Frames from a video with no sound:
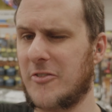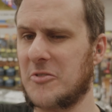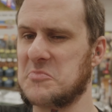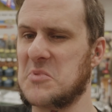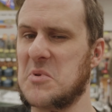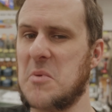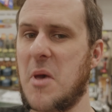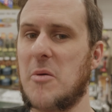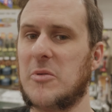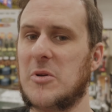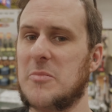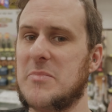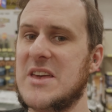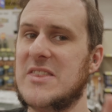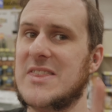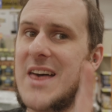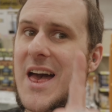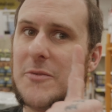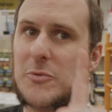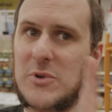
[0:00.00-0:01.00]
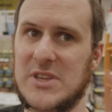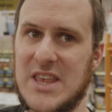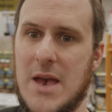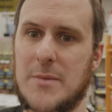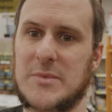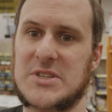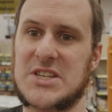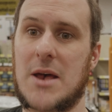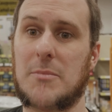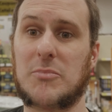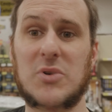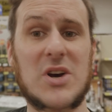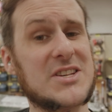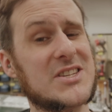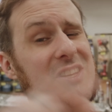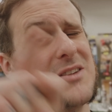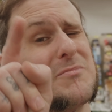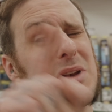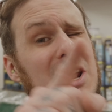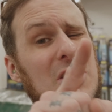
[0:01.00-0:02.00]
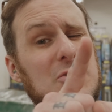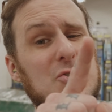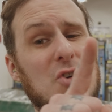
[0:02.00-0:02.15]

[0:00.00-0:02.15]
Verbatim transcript: if I'm gonna be able to beat that with Amazon pricing, but I'll